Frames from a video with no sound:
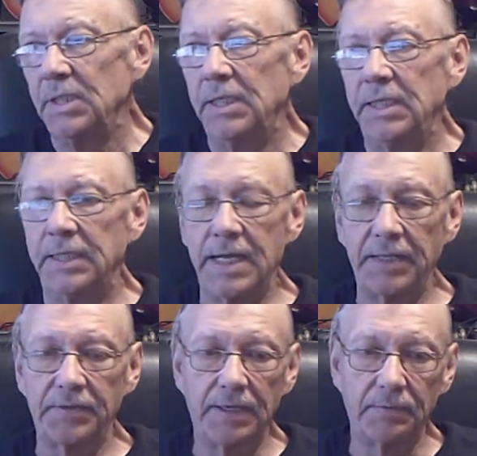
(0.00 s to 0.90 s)
And I
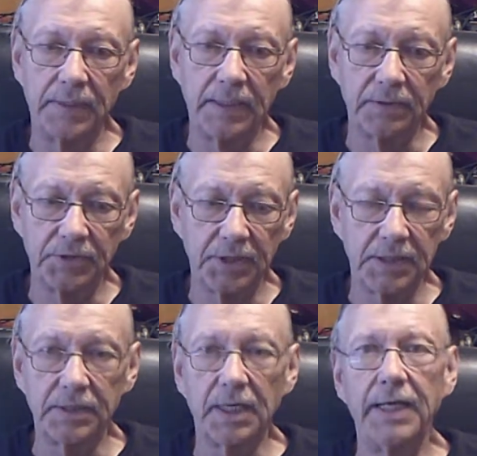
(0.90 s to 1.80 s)
thought, well,
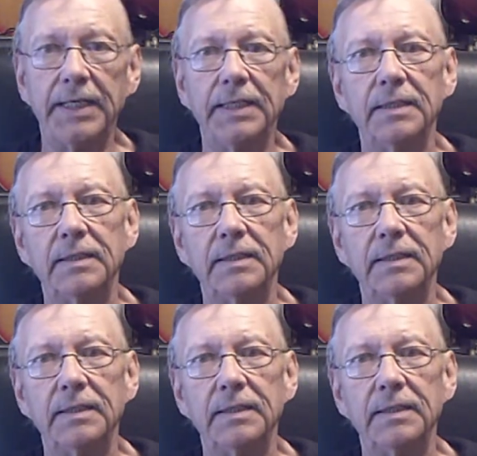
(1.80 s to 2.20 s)
geez, I